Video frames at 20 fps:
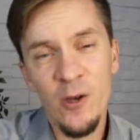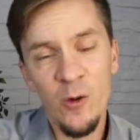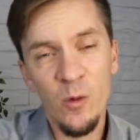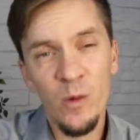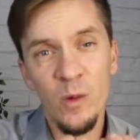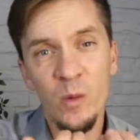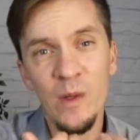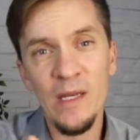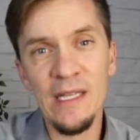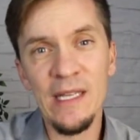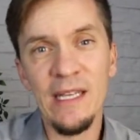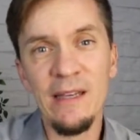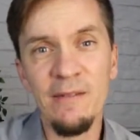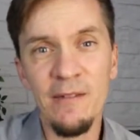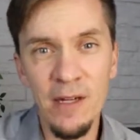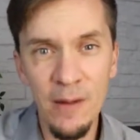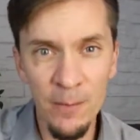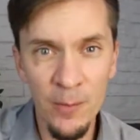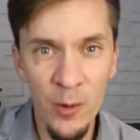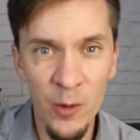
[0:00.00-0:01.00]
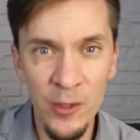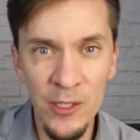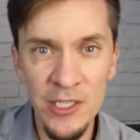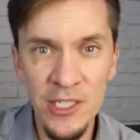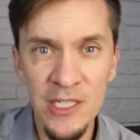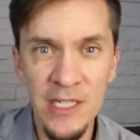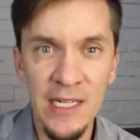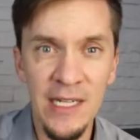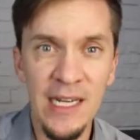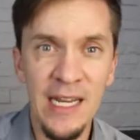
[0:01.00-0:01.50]
where we live in a
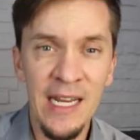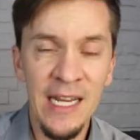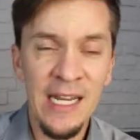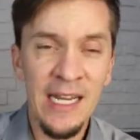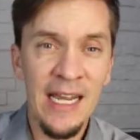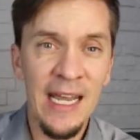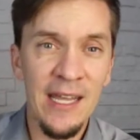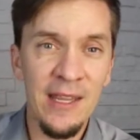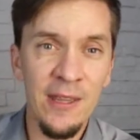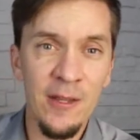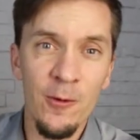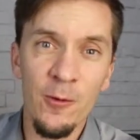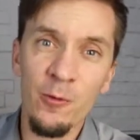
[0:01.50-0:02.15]
portion and the